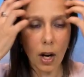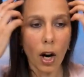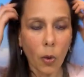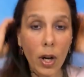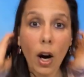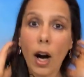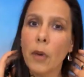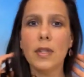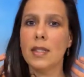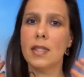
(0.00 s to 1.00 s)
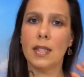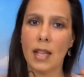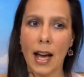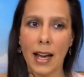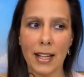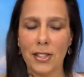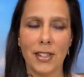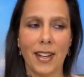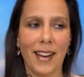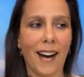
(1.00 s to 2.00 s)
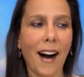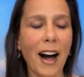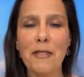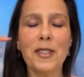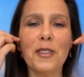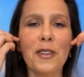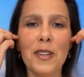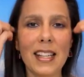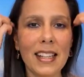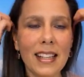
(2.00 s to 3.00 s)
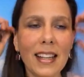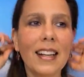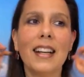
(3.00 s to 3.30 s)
When I was this age, I was already